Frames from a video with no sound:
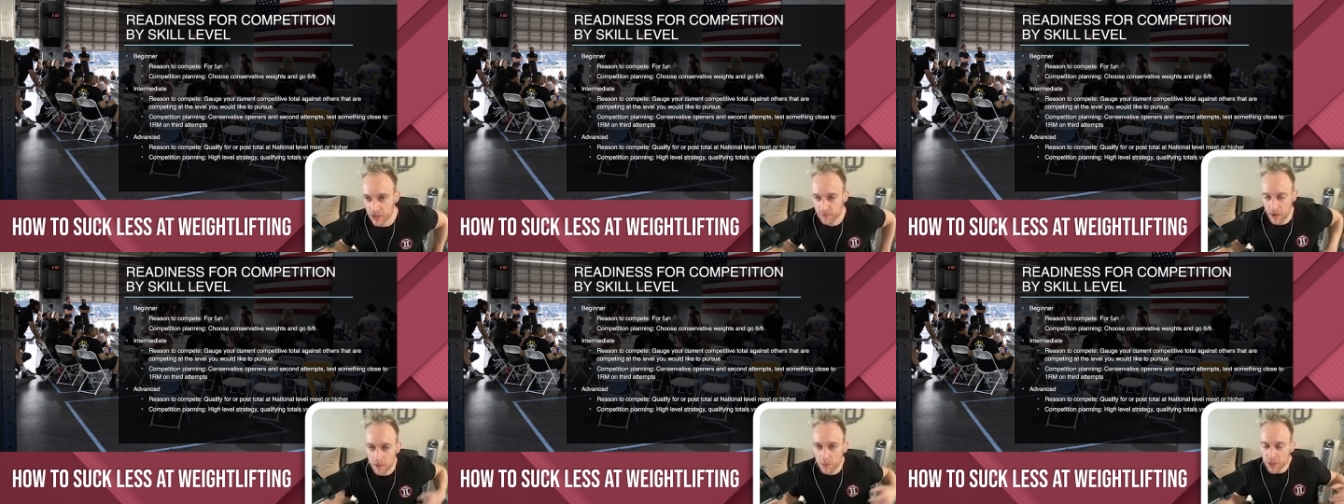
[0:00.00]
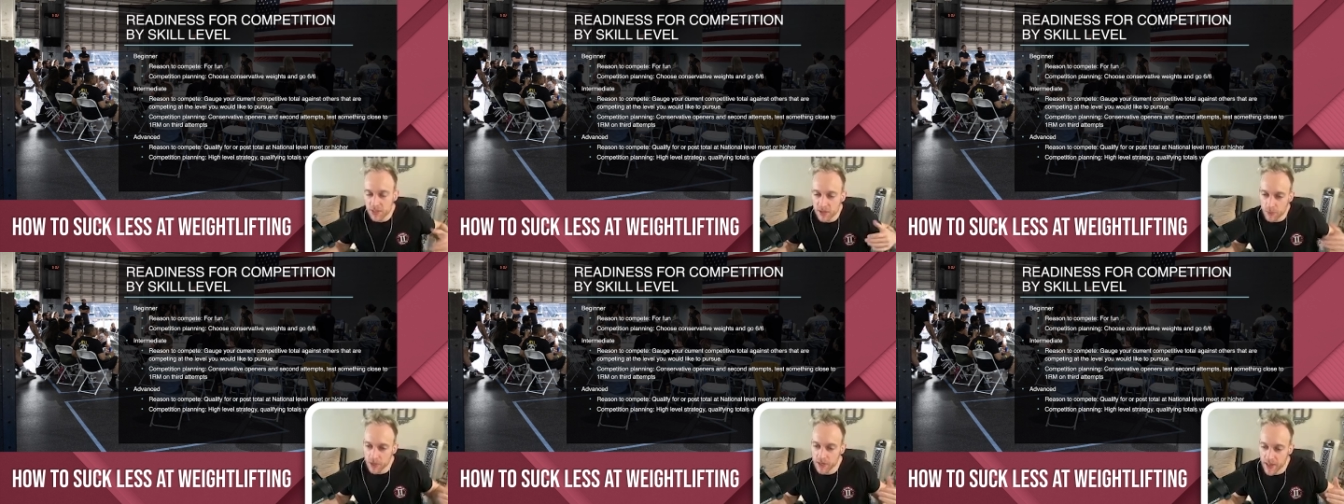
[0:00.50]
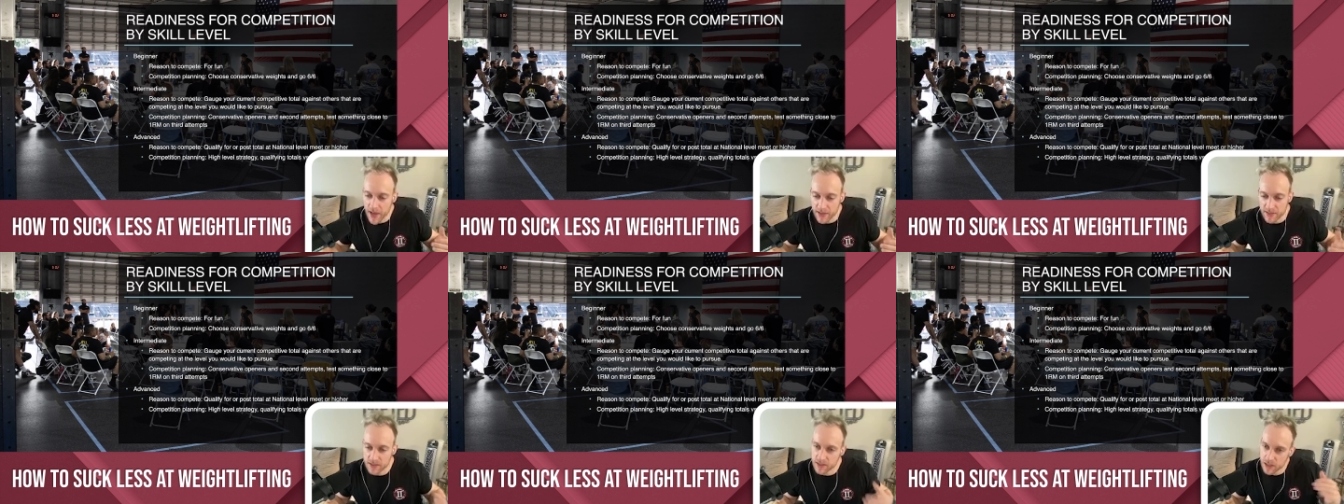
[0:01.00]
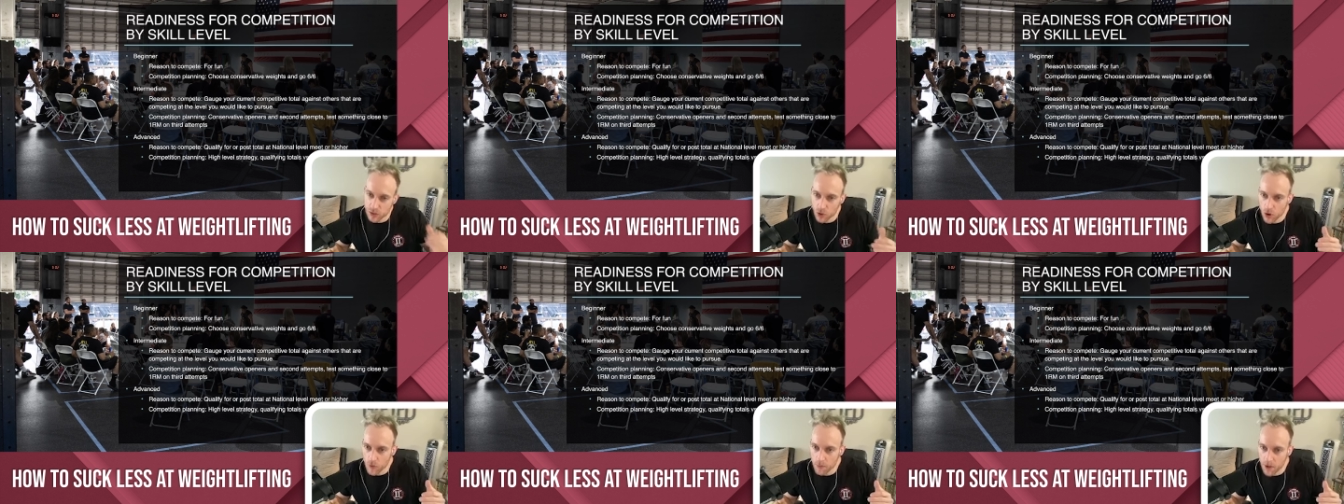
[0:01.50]
It's probably someone in that
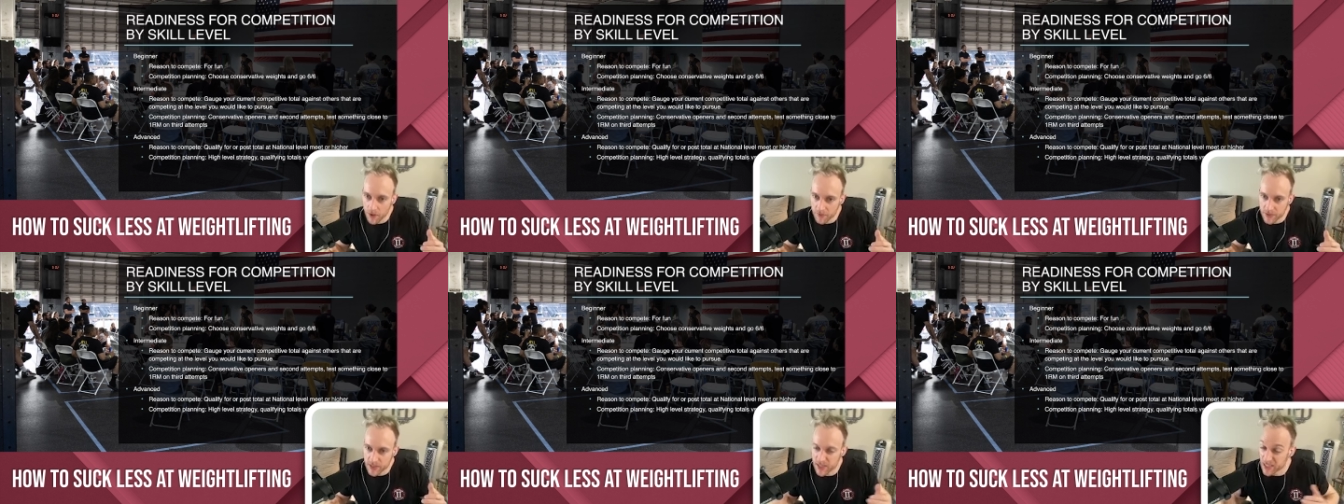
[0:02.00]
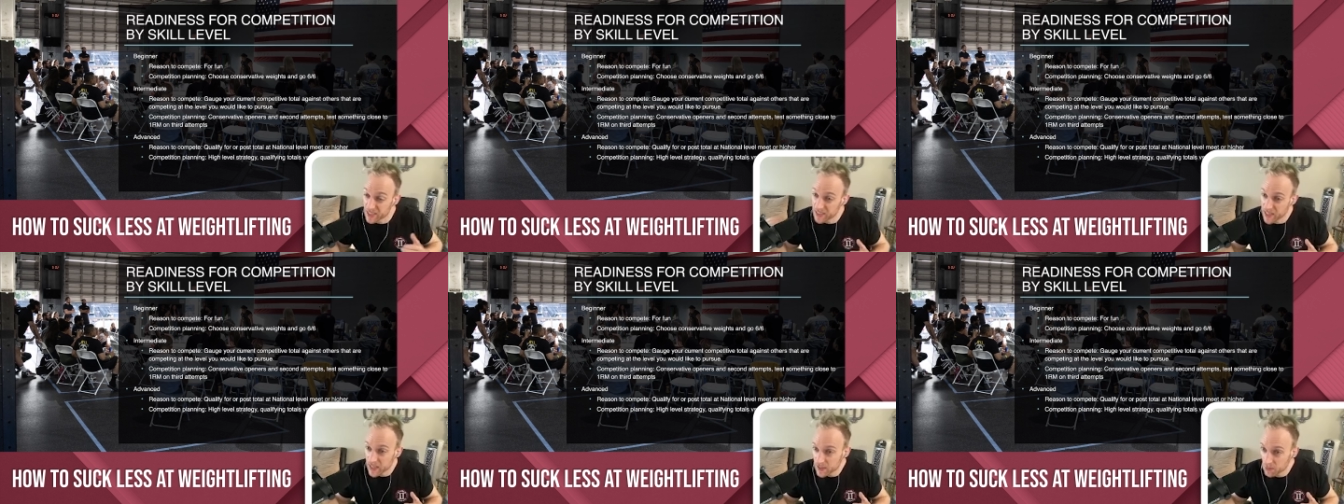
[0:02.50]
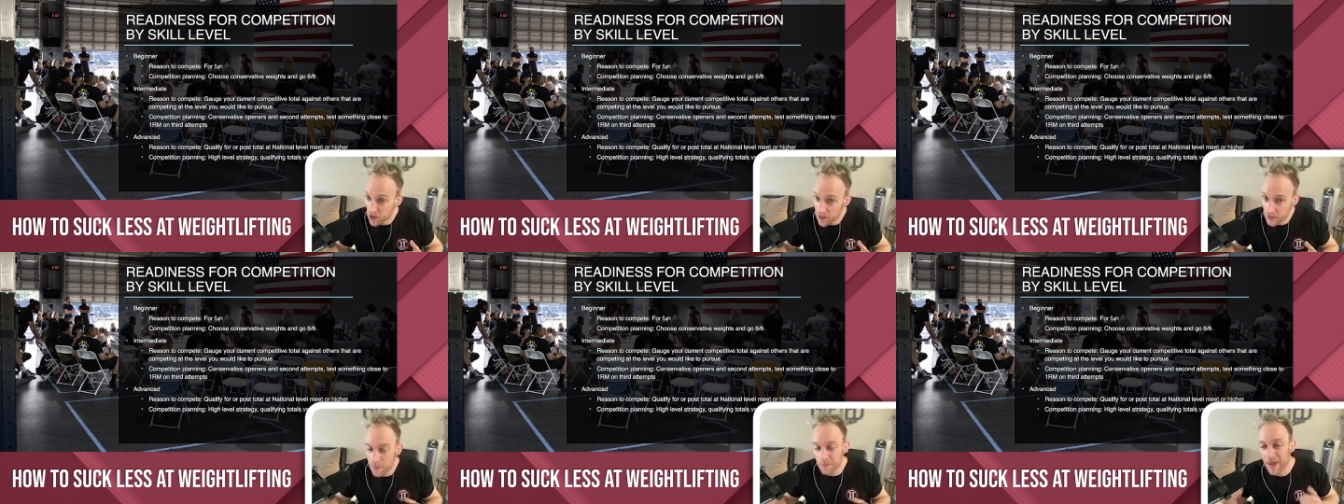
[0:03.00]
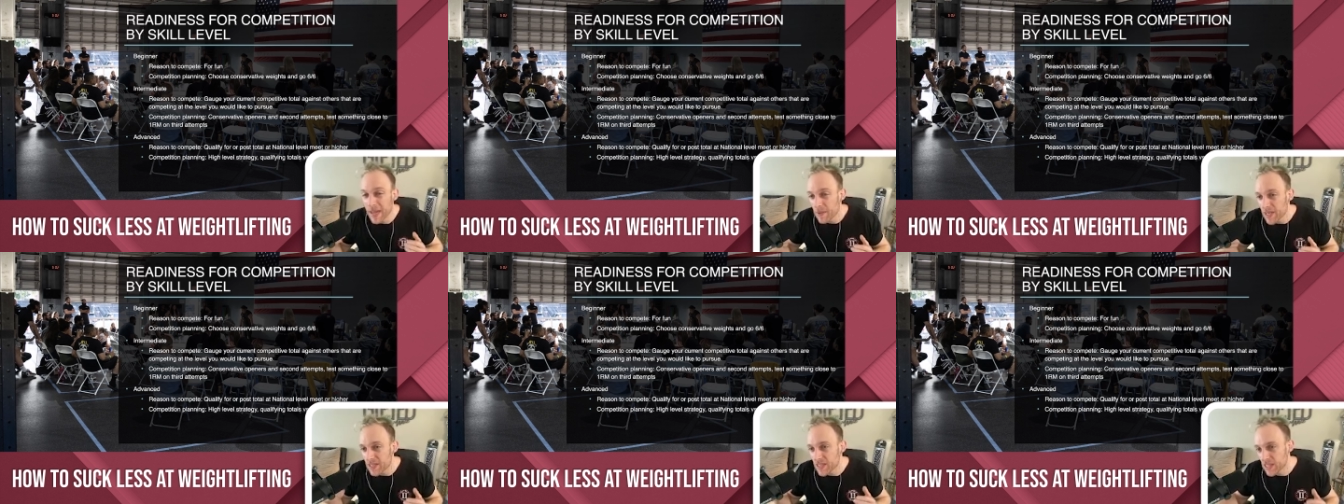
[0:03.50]
0 month to 6 month,
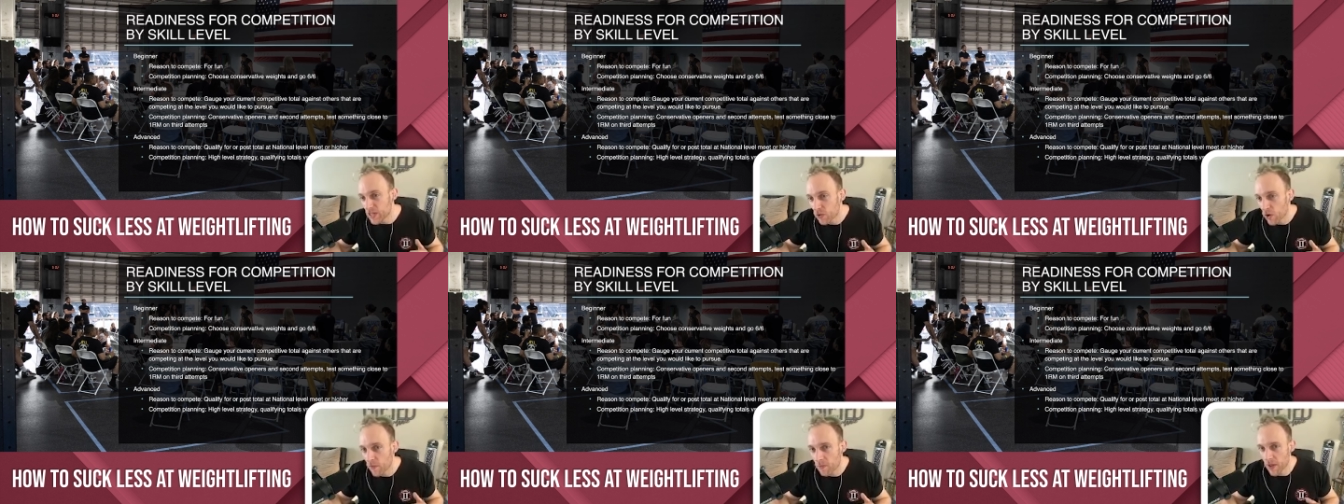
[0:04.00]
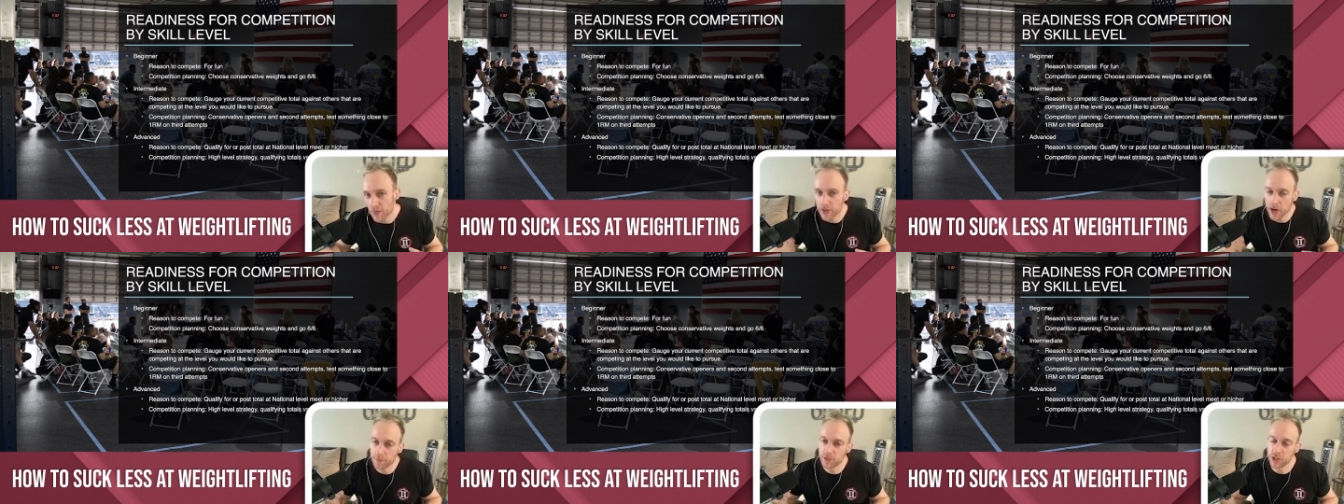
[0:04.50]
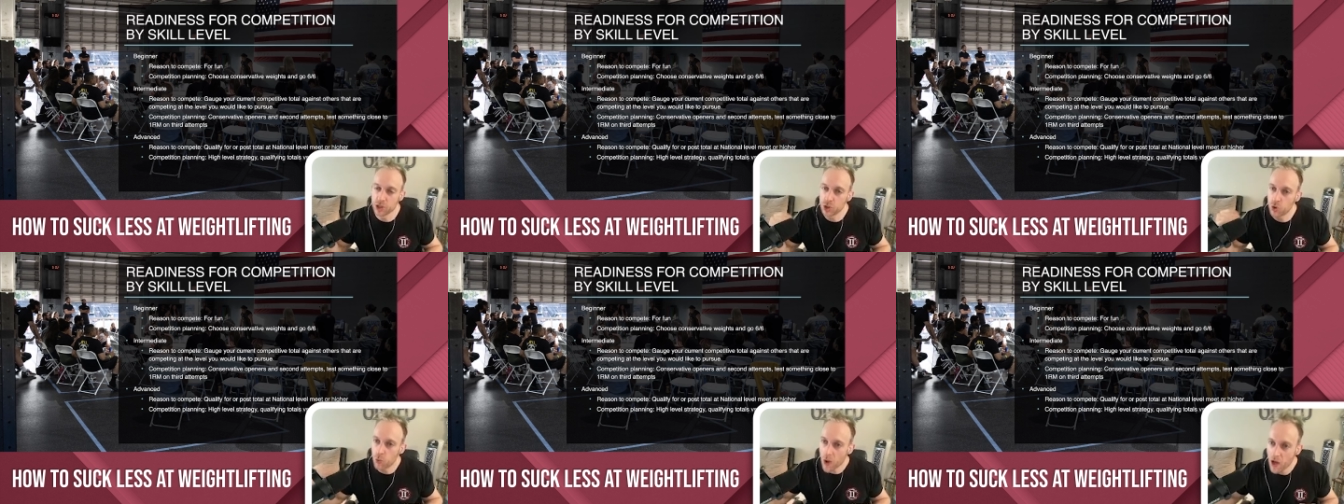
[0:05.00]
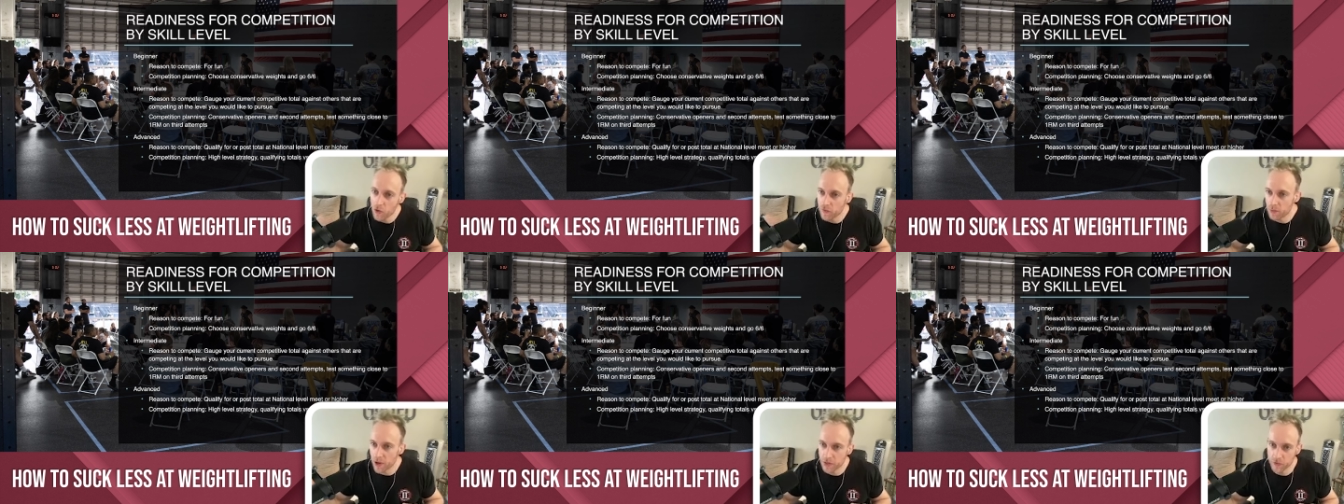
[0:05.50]
maybe 0 month up to
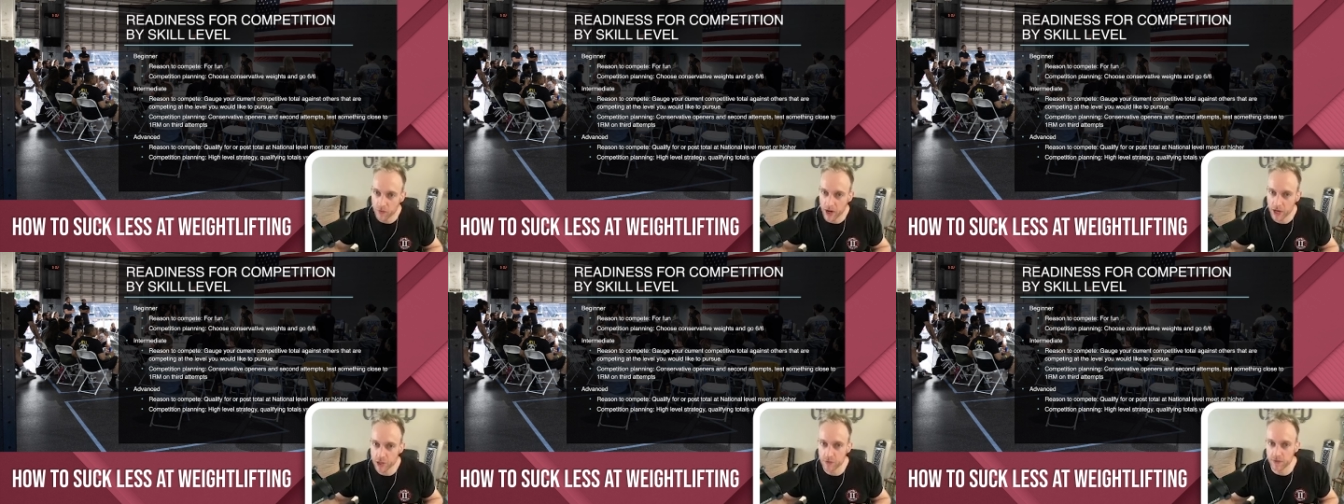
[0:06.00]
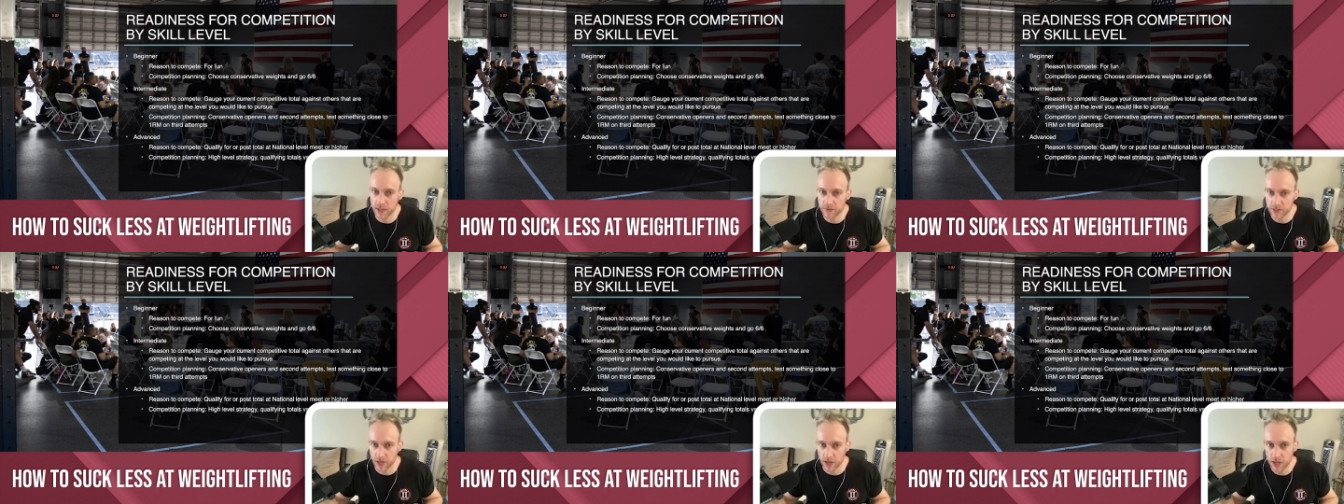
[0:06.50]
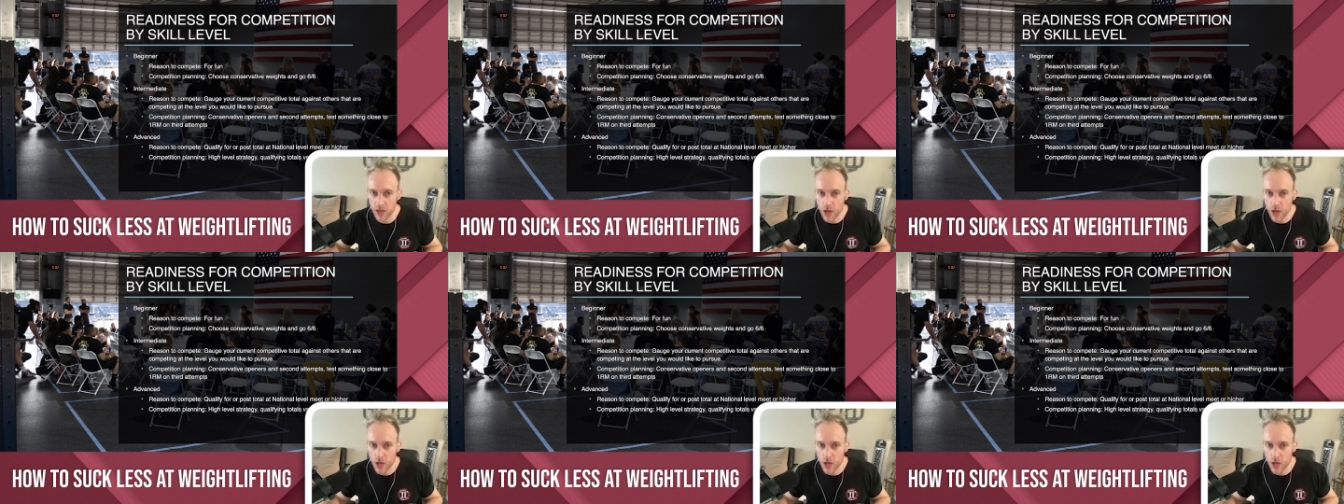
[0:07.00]
12 month range of lifting.